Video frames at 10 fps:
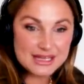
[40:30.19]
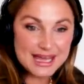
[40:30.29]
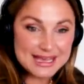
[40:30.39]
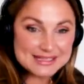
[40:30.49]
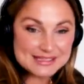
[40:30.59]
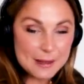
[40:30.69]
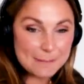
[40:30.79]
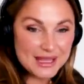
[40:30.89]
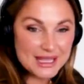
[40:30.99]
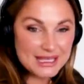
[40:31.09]

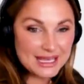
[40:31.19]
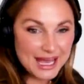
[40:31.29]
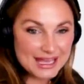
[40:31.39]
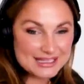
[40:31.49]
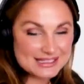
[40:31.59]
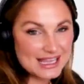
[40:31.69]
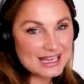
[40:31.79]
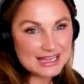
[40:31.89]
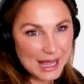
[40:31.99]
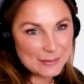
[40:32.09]
SBCASE
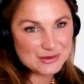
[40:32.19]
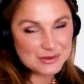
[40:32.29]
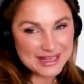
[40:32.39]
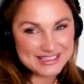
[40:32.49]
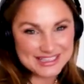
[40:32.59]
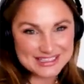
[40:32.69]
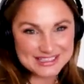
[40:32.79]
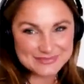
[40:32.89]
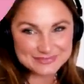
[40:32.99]
in capital letters.